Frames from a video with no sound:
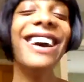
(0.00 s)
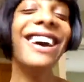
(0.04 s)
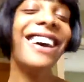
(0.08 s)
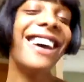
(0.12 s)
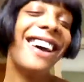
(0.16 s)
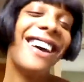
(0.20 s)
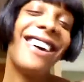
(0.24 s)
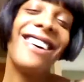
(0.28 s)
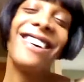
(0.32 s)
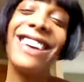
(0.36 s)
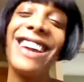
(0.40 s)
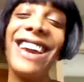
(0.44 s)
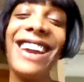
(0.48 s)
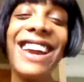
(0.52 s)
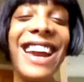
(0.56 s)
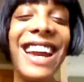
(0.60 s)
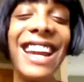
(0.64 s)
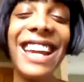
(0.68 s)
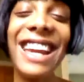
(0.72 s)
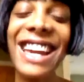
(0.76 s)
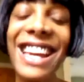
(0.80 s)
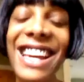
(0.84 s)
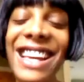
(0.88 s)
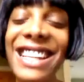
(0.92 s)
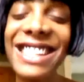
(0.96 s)
Okay, I
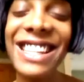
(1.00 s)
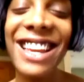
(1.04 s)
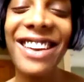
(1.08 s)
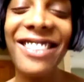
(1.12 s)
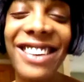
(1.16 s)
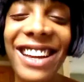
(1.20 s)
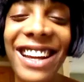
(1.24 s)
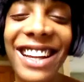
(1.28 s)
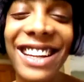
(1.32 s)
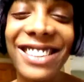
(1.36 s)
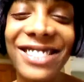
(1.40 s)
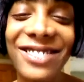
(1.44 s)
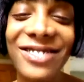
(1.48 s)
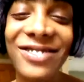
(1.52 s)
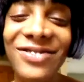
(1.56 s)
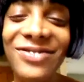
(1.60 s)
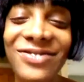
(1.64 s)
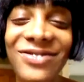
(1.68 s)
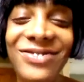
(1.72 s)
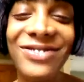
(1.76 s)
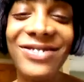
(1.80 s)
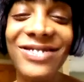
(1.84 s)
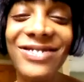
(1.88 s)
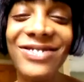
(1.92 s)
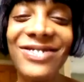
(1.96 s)
guess. All right.
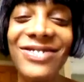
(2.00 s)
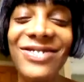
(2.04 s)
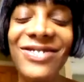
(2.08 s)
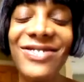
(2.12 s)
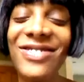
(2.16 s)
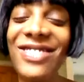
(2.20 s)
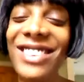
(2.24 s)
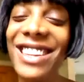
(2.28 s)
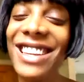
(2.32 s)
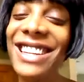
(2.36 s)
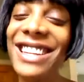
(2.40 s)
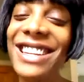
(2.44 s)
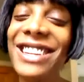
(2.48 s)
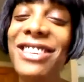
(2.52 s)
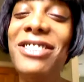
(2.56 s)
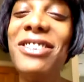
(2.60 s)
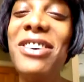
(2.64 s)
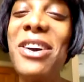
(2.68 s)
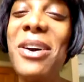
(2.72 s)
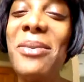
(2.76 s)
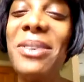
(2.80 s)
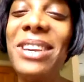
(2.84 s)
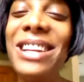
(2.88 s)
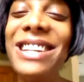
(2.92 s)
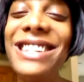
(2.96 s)
You know
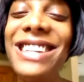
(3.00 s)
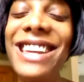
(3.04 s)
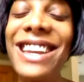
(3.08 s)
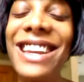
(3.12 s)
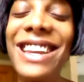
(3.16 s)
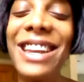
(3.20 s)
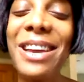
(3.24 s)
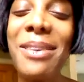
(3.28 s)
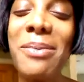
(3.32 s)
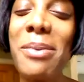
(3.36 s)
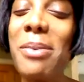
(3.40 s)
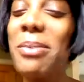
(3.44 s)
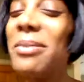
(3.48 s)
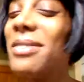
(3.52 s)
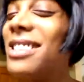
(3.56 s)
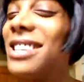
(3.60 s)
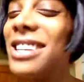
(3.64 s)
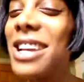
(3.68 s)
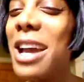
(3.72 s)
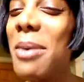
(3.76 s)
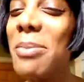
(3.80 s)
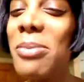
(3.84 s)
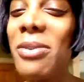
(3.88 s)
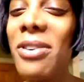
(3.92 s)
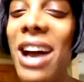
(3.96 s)
I want to take it up a
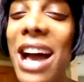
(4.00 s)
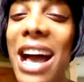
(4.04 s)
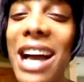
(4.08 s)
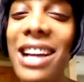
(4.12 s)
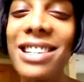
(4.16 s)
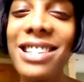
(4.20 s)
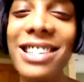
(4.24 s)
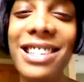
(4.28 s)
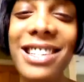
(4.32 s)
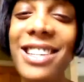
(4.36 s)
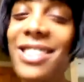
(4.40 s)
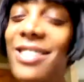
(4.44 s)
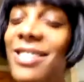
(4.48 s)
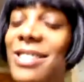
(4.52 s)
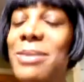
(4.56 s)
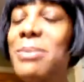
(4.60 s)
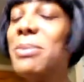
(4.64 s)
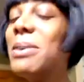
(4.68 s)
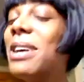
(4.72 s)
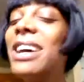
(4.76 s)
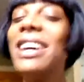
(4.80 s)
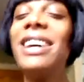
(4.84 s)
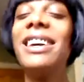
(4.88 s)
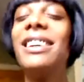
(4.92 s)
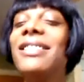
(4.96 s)
couple octaves,
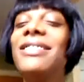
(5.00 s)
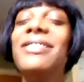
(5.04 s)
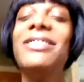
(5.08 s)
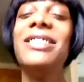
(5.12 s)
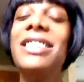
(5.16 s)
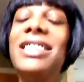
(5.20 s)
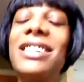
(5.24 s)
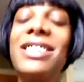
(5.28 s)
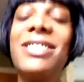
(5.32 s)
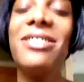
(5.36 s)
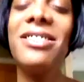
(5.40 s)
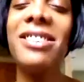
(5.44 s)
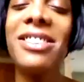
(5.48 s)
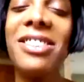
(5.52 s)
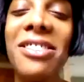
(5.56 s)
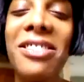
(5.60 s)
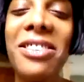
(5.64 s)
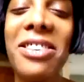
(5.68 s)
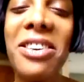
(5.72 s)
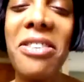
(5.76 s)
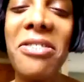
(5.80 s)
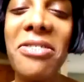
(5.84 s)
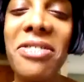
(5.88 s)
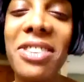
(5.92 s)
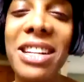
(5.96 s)
but we just gonna go
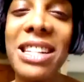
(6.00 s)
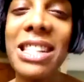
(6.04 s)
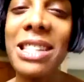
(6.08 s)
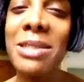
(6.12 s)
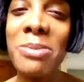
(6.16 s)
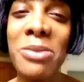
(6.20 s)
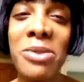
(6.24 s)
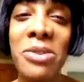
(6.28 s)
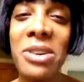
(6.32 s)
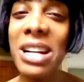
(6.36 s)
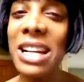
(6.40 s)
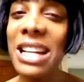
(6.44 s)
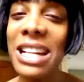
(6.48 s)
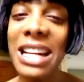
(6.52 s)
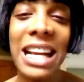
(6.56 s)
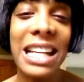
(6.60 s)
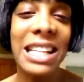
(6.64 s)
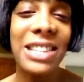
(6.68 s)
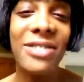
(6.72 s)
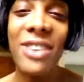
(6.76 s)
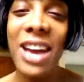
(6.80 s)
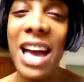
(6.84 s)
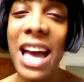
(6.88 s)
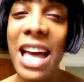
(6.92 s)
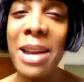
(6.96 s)
low for this morning.
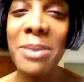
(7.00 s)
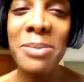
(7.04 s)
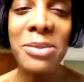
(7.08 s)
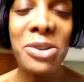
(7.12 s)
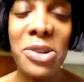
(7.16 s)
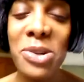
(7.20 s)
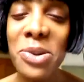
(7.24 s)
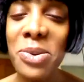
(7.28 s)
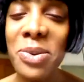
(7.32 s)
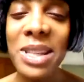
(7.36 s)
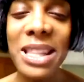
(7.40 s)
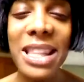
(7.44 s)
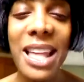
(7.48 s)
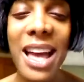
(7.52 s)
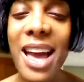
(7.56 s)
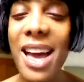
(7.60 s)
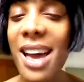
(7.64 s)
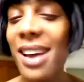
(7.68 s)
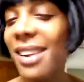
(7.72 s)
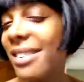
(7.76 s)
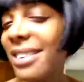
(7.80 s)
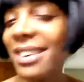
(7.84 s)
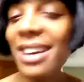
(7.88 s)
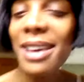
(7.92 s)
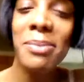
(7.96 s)
That's fine. I'm cool with
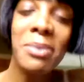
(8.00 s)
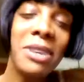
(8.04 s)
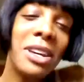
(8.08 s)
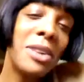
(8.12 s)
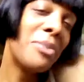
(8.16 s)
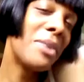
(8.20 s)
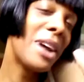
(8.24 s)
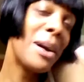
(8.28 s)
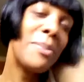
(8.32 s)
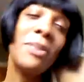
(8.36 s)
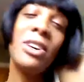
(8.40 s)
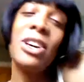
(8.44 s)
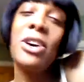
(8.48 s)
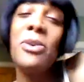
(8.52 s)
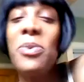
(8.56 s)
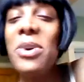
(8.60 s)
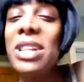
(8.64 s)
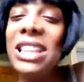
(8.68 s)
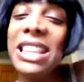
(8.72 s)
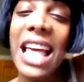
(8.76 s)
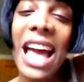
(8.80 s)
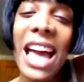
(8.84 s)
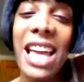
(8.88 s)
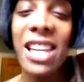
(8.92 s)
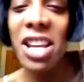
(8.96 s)
that. I'm good. I'm good
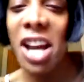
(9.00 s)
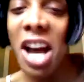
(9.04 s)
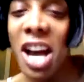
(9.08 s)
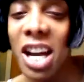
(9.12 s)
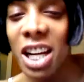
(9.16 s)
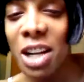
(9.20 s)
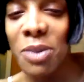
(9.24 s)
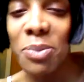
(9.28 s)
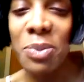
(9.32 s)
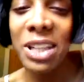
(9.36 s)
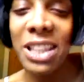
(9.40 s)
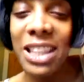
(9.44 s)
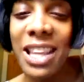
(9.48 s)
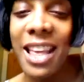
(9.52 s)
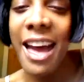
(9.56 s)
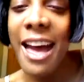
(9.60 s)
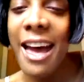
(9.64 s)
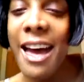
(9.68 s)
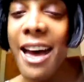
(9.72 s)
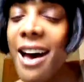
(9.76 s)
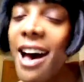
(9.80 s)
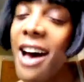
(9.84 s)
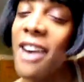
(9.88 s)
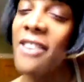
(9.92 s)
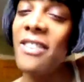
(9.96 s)
with that. Y'all good with
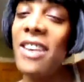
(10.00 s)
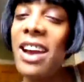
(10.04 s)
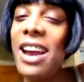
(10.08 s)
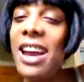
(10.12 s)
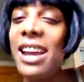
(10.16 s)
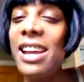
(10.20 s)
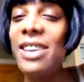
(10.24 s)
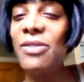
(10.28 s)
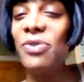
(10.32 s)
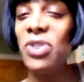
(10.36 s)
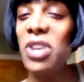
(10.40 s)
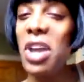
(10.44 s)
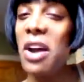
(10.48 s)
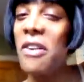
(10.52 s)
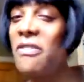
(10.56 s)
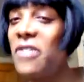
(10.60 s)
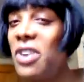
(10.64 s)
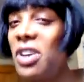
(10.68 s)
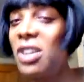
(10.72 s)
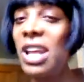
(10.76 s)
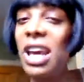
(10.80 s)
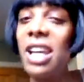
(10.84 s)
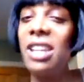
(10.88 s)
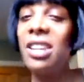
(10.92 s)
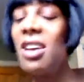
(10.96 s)
that? All right. Y'all
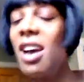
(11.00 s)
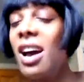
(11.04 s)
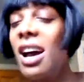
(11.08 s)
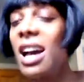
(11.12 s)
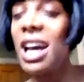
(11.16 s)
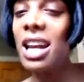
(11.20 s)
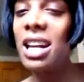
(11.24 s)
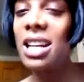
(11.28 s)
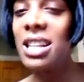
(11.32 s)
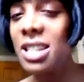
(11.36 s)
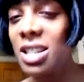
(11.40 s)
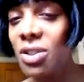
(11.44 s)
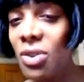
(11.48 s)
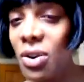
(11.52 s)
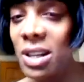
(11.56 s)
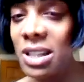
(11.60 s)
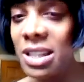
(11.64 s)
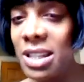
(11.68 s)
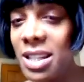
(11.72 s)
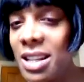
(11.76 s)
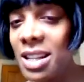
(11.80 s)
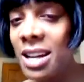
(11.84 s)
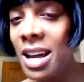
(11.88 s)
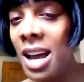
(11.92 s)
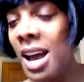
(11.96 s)
feel like y'all got a song
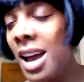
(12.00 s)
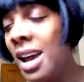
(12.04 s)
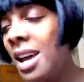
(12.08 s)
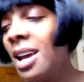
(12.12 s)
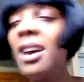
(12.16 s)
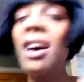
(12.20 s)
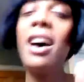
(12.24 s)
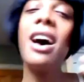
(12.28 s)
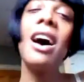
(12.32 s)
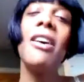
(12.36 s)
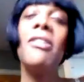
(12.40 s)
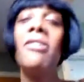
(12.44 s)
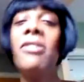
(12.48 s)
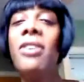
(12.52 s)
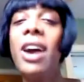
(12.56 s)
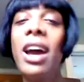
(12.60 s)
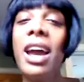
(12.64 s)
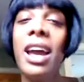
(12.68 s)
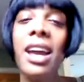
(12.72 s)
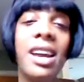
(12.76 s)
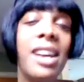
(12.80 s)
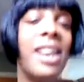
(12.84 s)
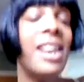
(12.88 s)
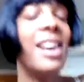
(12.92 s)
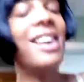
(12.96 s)
today? All
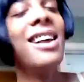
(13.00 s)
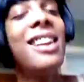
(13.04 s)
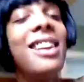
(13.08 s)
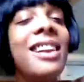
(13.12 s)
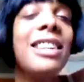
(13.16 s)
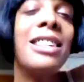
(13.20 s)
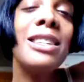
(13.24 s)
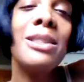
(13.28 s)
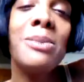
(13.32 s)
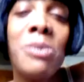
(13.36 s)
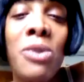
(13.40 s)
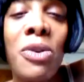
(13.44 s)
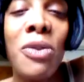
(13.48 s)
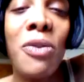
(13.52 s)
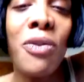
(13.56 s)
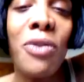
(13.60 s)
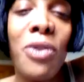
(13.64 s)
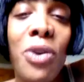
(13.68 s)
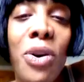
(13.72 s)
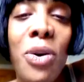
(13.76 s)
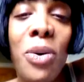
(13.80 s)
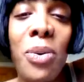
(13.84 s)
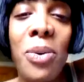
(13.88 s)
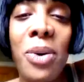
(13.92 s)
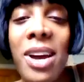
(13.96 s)
right. Let's move
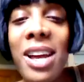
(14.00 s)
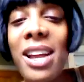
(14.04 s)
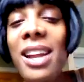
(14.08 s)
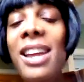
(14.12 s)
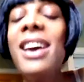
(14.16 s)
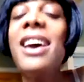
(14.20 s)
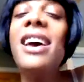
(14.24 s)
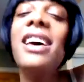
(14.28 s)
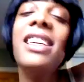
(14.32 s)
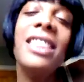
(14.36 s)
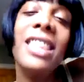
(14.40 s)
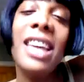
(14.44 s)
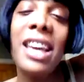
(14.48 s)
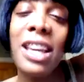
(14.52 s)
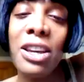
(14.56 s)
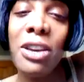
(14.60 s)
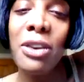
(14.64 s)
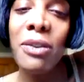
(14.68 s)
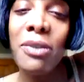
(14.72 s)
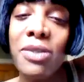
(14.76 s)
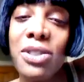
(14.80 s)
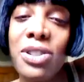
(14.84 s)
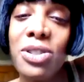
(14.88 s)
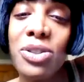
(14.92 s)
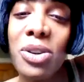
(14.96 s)
forward. Thank
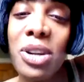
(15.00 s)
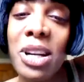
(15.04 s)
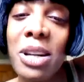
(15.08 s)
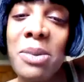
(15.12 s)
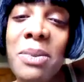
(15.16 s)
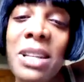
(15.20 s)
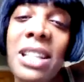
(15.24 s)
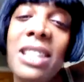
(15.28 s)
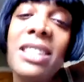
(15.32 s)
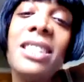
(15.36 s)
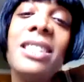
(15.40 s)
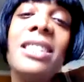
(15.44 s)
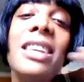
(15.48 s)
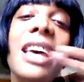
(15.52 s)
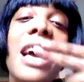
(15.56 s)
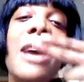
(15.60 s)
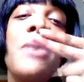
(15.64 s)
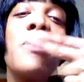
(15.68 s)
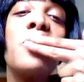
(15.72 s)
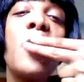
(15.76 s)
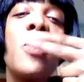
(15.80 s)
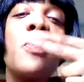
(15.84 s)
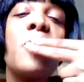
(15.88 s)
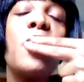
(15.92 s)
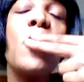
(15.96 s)
you for joining me today.